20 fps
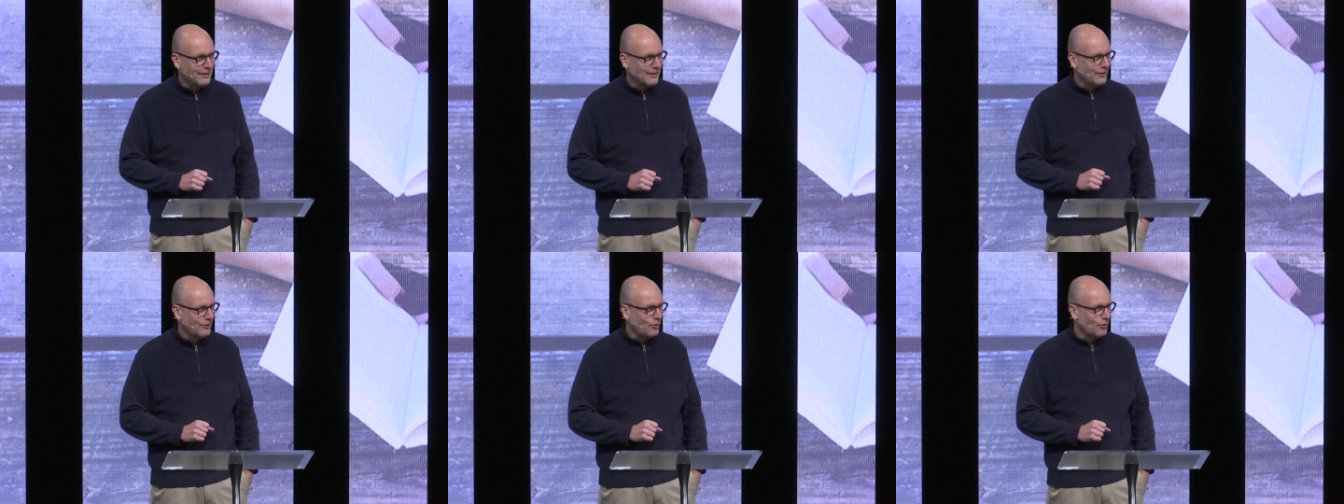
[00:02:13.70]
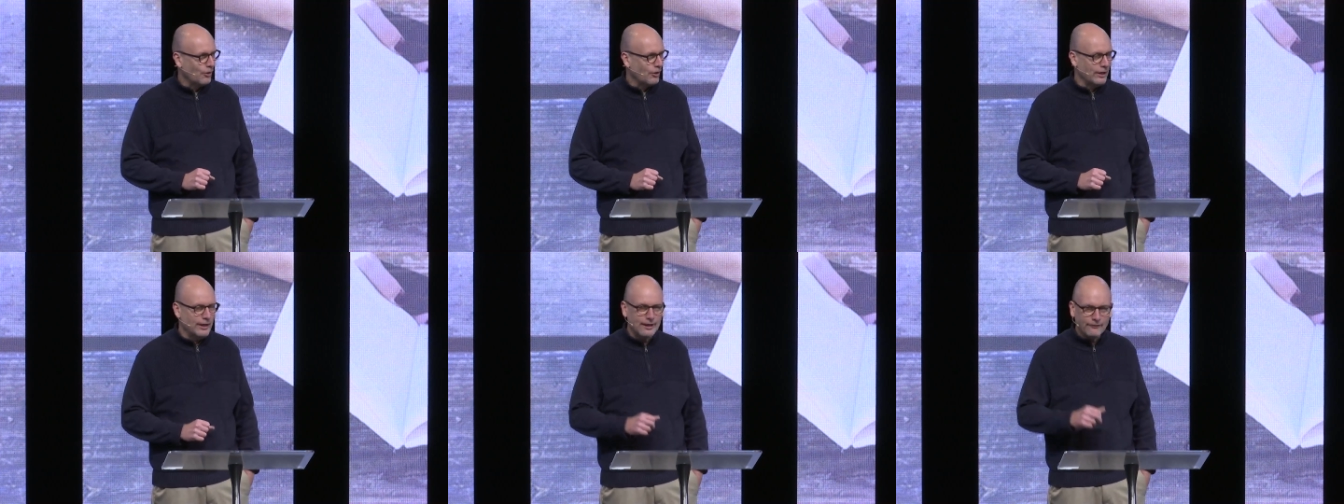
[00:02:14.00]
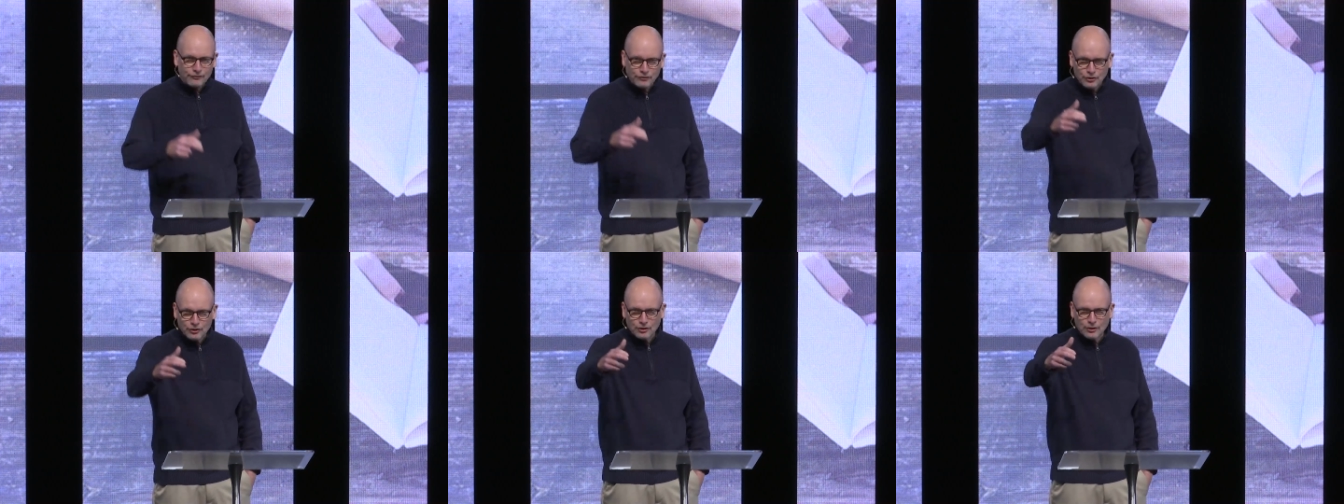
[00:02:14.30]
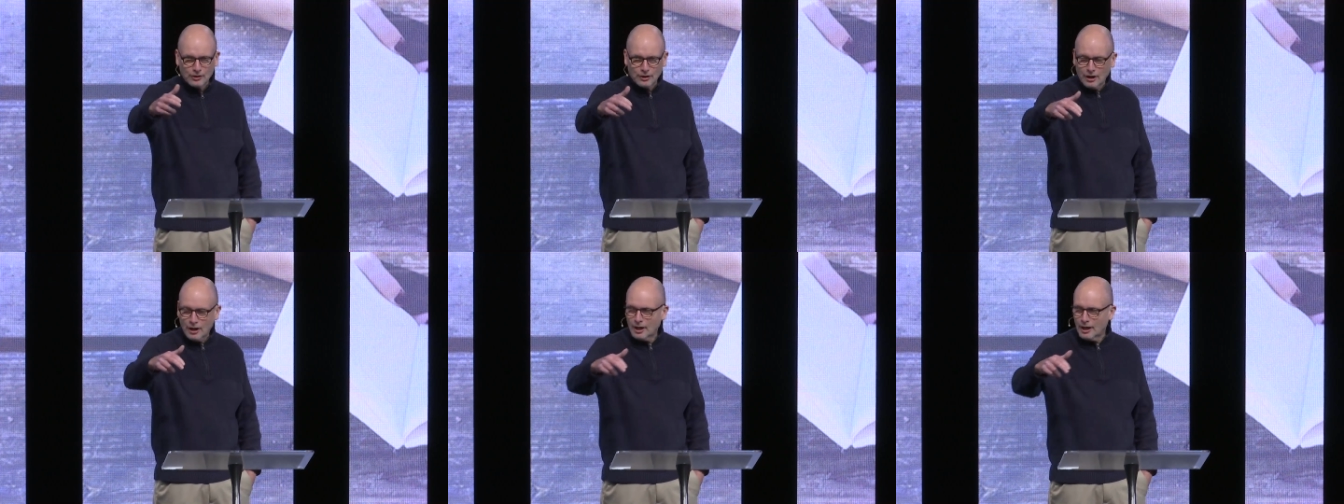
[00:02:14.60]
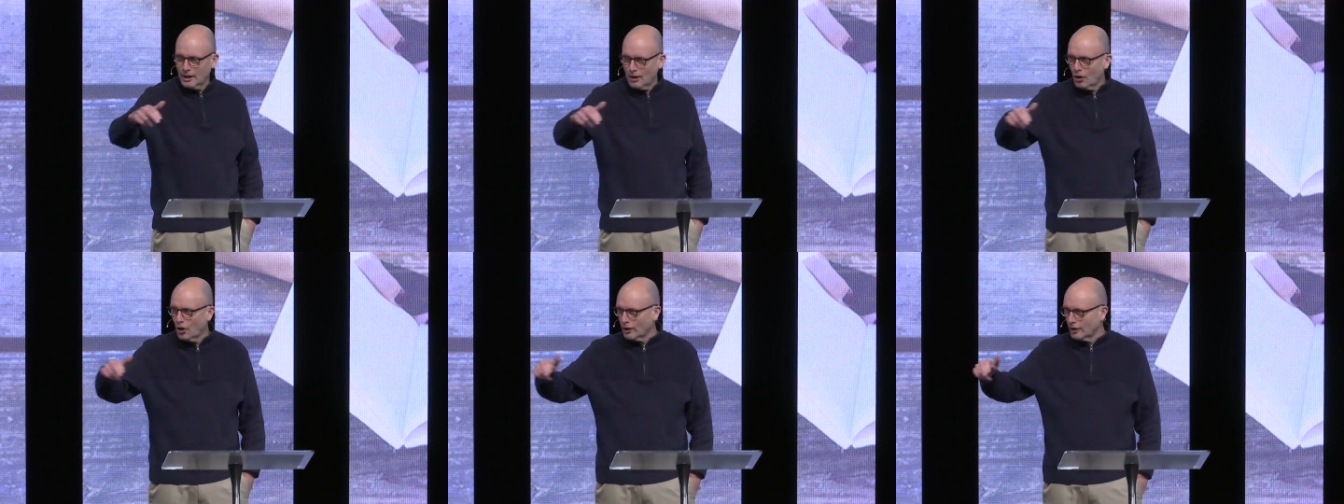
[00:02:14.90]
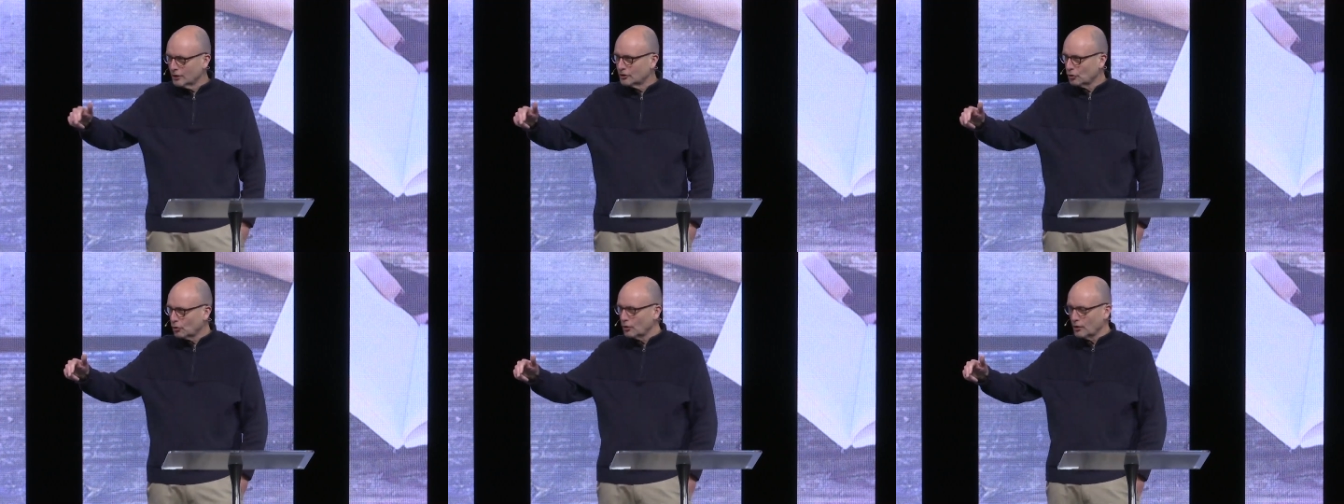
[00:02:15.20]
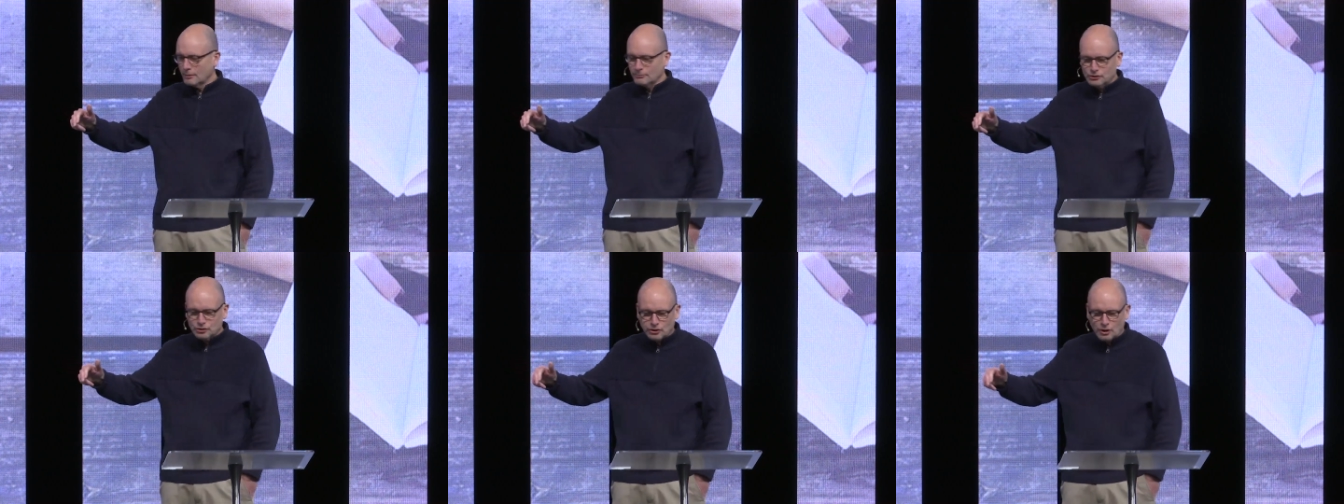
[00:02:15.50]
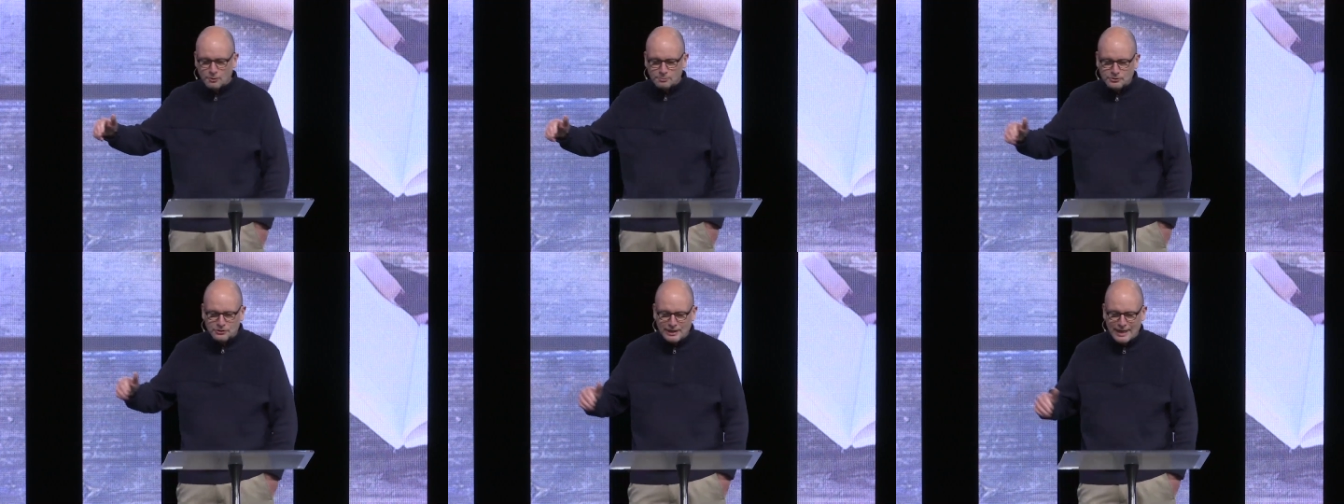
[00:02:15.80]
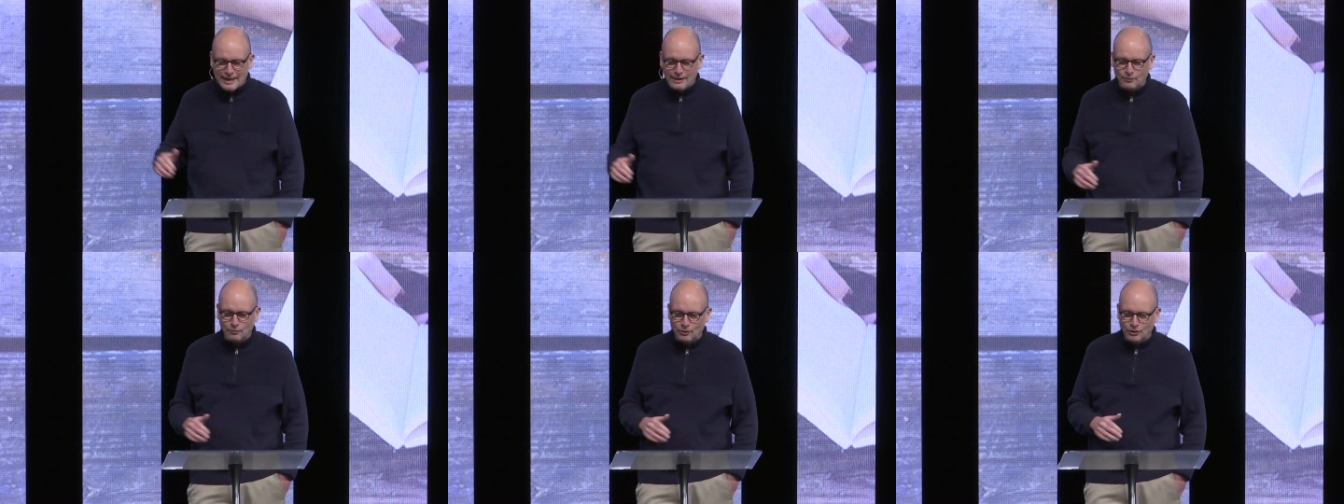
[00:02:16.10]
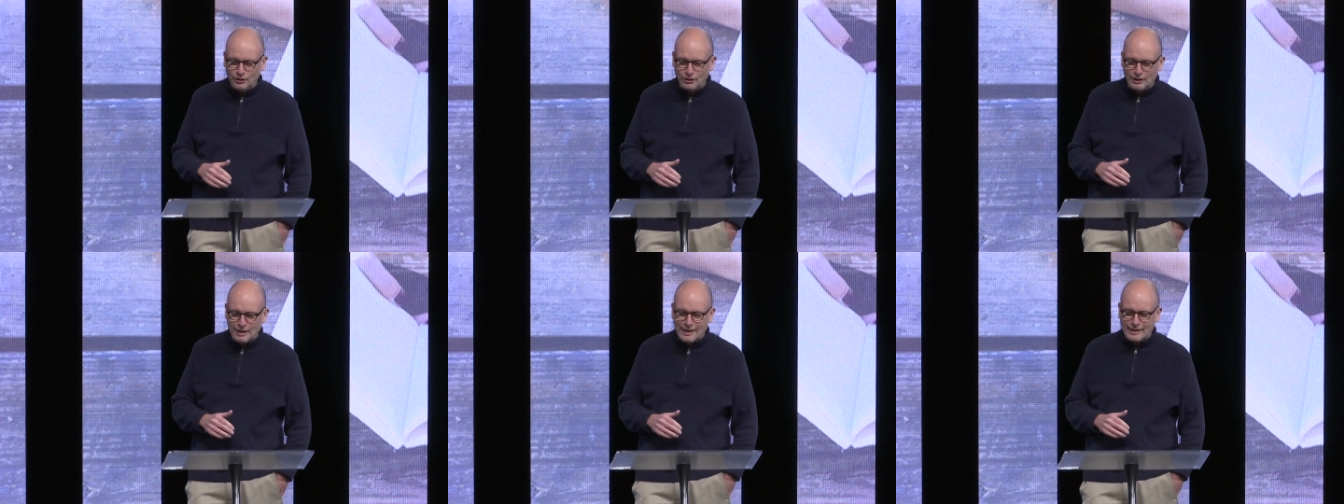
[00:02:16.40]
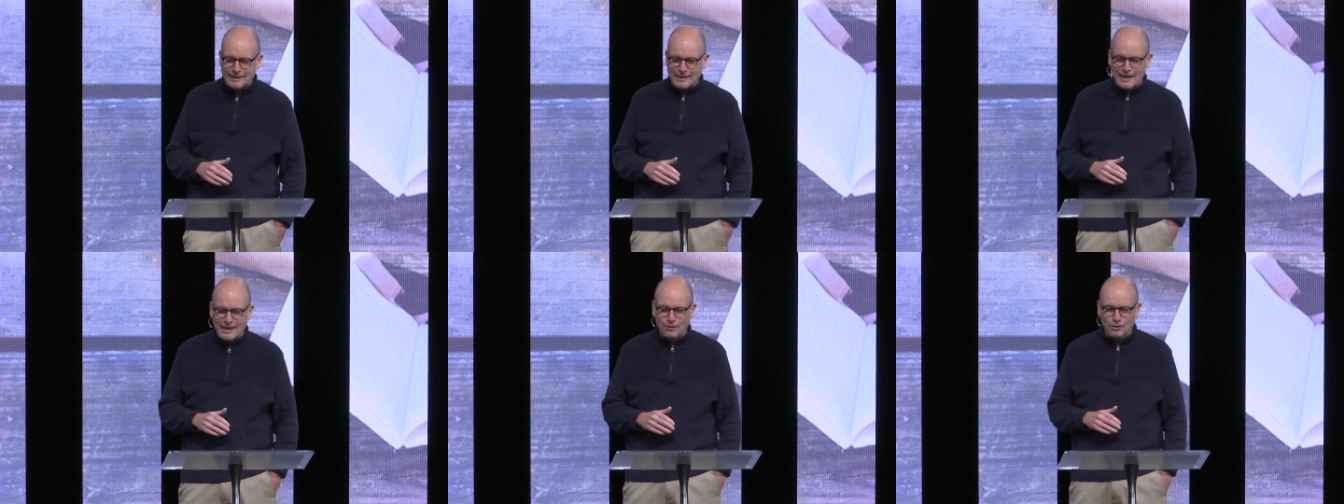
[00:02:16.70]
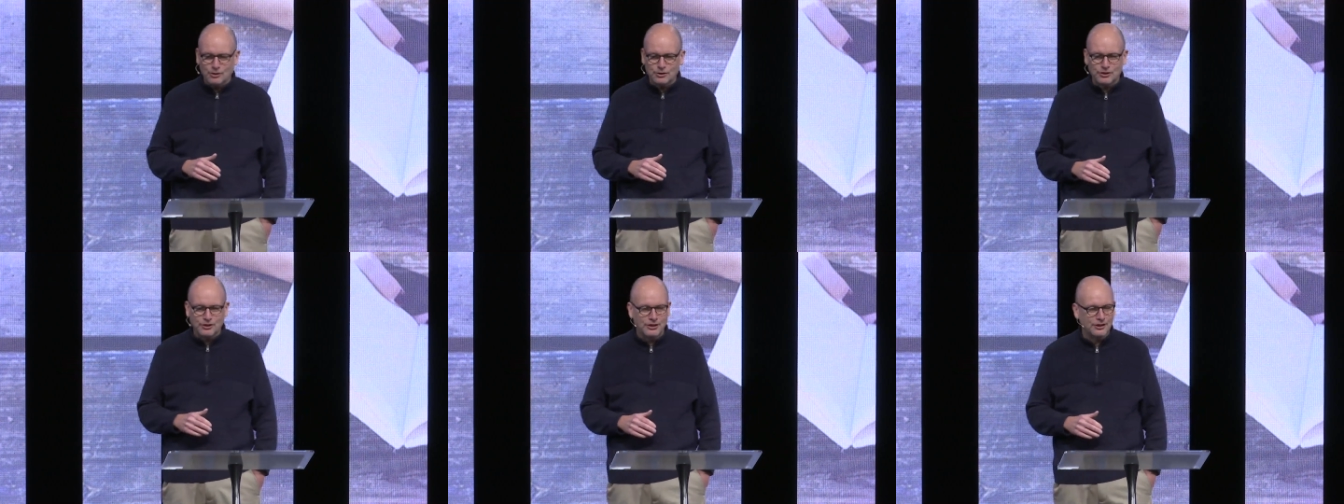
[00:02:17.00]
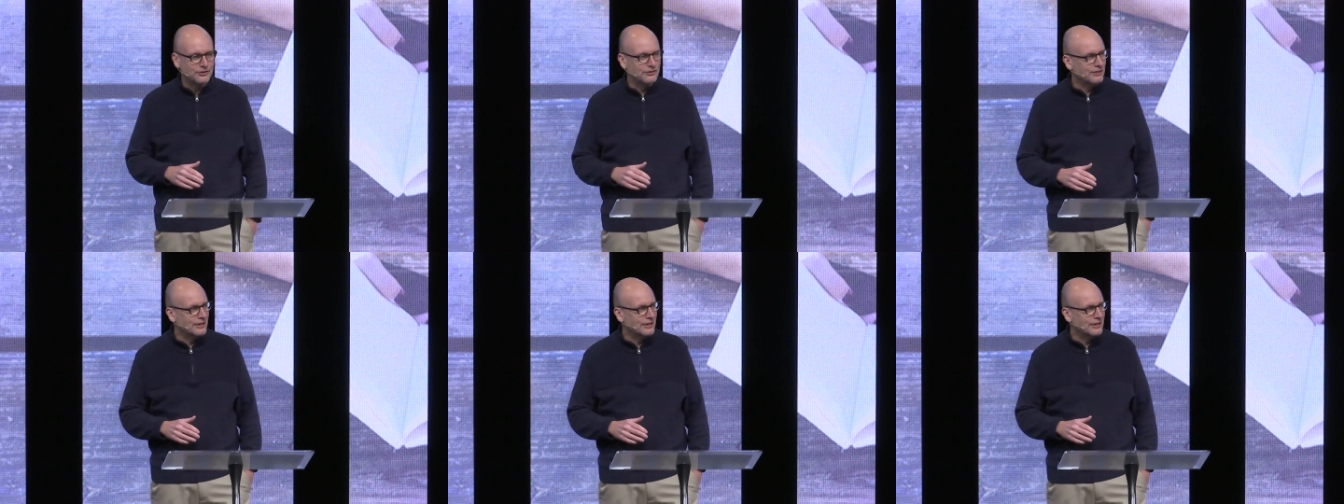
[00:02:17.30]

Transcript: Or if your uh, auditorium slopes downward like ours does,